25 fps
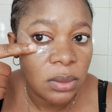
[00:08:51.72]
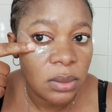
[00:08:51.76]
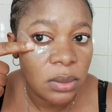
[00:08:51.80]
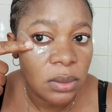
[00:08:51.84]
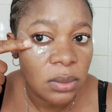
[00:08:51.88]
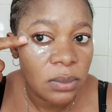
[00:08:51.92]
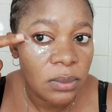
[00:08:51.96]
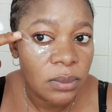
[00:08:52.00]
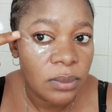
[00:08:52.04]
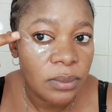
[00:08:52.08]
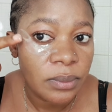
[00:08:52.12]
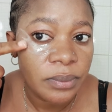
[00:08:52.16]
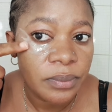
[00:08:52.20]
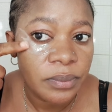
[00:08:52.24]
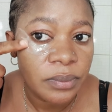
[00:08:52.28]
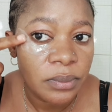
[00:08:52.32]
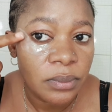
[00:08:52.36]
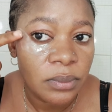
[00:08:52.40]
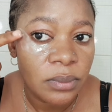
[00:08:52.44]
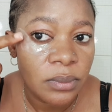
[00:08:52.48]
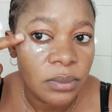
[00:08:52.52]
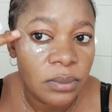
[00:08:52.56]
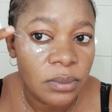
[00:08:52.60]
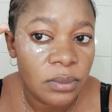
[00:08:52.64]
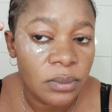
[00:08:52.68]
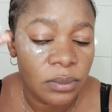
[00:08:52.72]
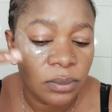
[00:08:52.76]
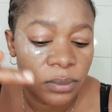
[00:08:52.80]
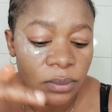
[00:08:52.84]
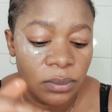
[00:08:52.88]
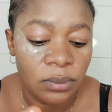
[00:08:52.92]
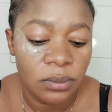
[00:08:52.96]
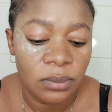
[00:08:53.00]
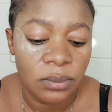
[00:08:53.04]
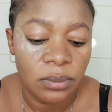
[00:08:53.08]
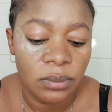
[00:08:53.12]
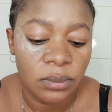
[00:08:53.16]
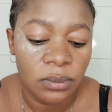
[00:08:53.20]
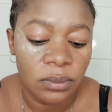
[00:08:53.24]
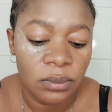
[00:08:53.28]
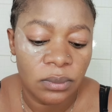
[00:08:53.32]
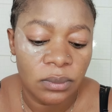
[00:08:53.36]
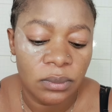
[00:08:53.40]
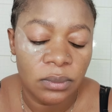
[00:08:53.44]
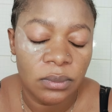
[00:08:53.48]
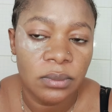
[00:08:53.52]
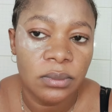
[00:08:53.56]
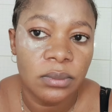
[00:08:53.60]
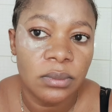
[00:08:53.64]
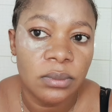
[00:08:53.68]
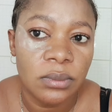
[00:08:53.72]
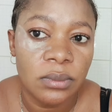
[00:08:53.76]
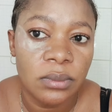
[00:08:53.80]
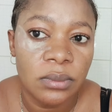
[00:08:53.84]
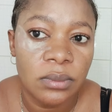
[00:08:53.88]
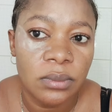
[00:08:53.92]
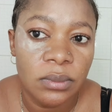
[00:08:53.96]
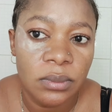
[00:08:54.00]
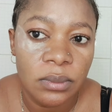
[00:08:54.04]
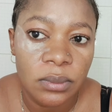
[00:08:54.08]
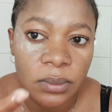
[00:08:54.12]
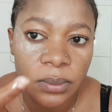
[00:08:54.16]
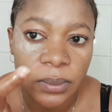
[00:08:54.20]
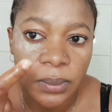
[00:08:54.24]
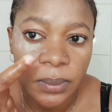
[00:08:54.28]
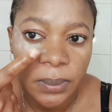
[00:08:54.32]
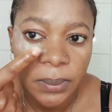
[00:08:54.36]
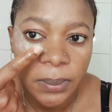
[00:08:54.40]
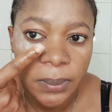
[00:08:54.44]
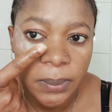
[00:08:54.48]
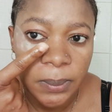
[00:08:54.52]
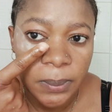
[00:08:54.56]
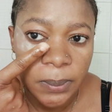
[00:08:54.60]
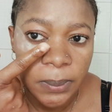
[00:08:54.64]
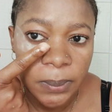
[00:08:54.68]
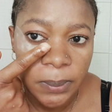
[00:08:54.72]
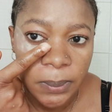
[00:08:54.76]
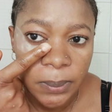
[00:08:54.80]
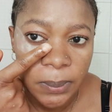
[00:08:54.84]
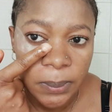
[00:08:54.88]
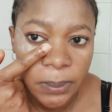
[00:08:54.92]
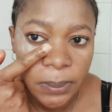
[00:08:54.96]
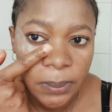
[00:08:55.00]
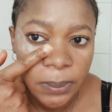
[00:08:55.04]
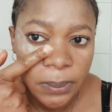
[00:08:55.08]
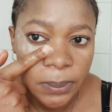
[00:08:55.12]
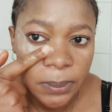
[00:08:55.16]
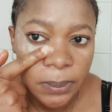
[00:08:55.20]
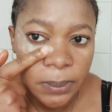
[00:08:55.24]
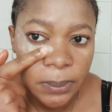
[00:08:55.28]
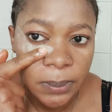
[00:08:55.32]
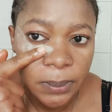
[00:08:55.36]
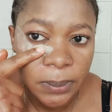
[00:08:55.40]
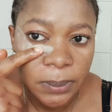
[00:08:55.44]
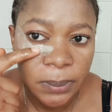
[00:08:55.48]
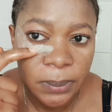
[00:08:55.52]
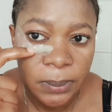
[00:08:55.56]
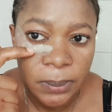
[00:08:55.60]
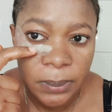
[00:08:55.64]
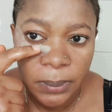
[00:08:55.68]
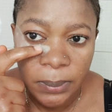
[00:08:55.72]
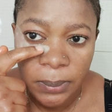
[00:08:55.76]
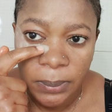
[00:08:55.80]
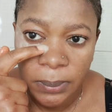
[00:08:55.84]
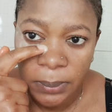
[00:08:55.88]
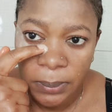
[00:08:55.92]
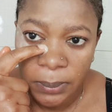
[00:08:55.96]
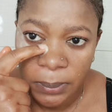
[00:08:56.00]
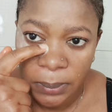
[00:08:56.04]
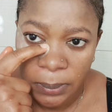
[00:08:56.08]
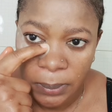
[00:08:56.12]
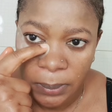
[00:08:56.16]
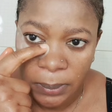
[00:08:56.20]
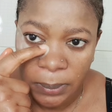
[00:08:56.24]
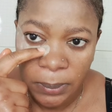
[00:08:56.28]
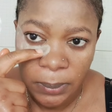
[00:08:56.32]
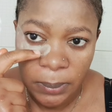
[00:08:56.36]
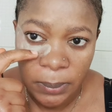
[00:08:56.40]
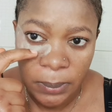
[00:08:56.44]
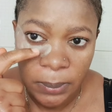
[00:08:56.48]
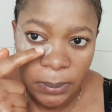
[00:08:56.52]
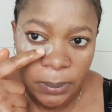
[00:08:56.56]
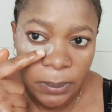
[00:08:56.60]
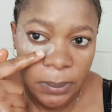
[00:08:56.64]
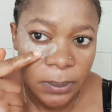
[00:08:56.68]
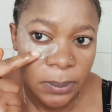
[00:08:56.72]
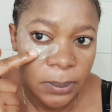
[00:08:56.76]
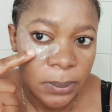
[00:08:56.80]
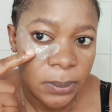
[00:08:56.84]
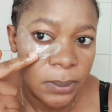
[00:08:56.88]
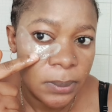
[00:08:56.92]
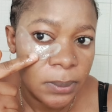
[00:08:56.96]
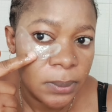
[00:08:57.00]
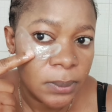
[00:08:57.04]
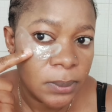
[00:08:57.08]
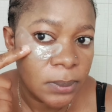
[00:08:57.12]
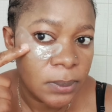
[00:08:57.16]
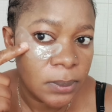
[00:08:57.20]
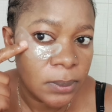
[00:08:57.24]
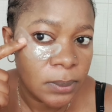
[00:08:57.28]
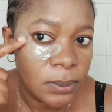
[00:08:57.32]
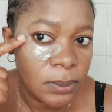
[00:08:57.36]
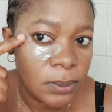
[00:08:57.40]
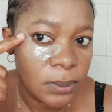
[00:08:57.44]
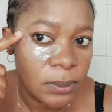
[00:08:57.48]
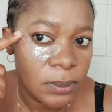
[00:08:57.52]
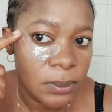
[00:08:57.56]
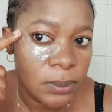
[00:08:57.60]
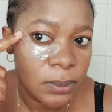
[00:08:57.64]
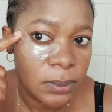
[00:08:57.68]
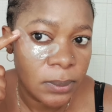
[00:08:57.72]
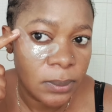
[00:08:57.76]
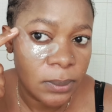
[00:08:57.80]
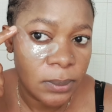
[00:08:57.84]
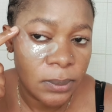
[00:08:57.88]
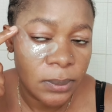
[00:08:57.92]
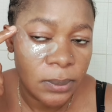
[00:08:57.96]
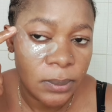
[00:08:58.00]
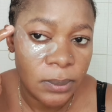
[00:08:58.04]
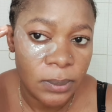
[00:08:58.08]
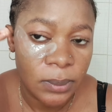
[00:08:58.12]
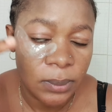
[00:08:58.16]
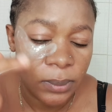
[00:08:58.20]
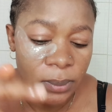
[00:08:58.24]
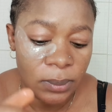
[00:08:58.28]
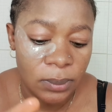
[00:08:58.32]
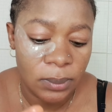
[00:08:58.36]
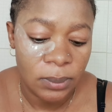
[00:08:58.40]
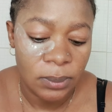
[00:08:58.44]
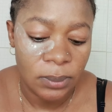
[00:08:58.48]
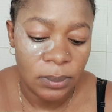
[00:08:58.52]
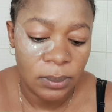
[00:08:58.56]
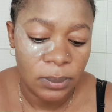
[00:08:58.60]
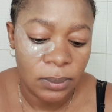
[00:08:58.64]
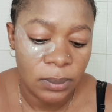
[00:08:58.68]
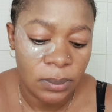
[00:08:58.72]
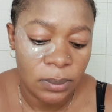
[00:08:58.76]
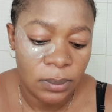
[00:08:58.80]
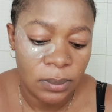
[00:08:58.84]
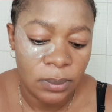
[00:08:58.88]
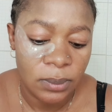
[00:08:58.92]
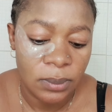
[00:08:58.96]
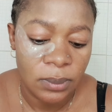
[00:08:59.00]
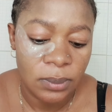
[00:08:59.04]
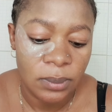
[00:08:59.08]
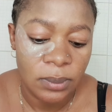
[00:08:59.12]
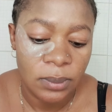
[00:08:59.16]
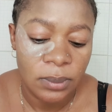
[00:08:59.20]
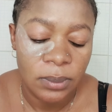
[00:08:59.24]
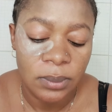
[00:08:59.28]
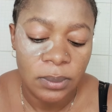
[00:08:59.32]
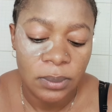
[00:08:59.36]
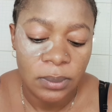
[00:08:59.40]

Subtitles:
Nothing is said.